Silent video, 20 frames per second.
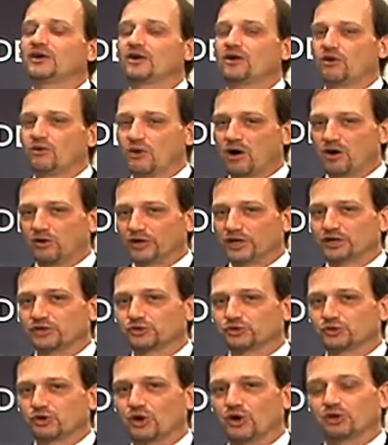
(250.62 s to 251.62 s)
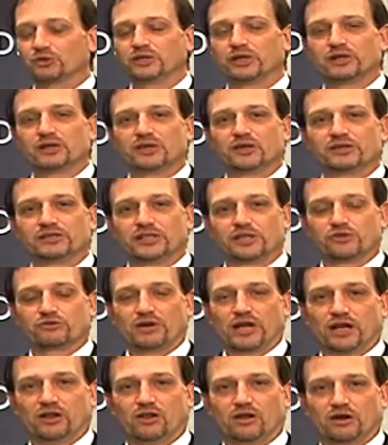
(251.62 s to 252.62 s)
quality controlled digital
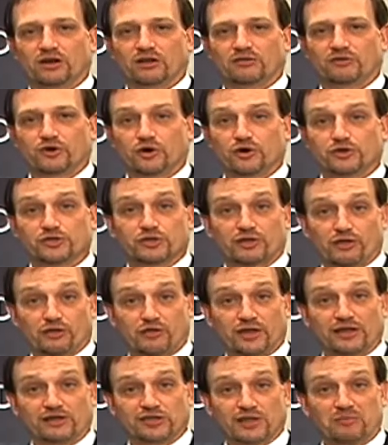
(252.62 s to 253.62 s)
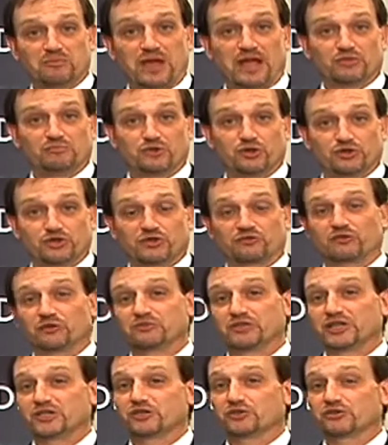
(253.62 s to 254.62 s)
analog converters, the things that make music from
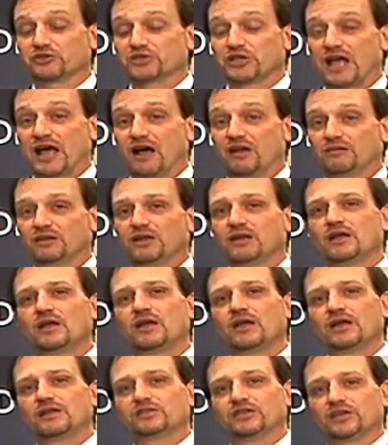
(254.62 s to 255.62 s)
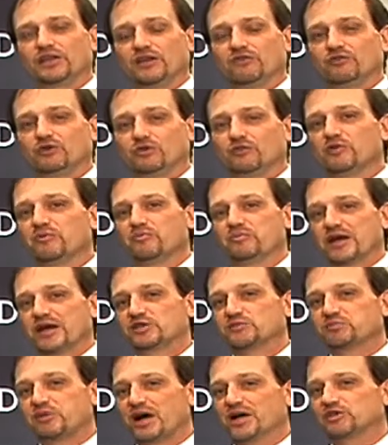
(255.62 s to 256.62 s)
digital sound, to give you the
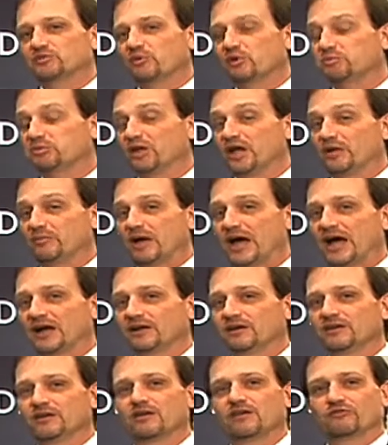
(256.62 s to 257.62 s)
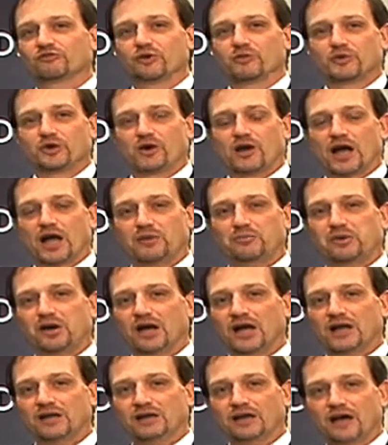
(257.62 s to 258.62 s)
best possible playback from your
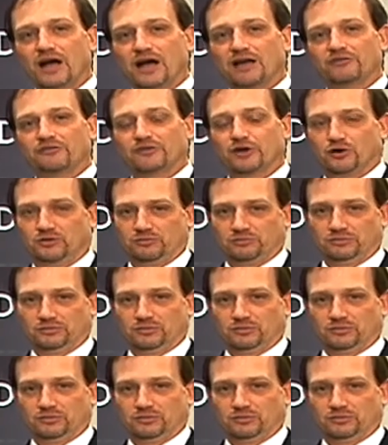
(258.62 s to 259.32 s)
iPod, iPhone,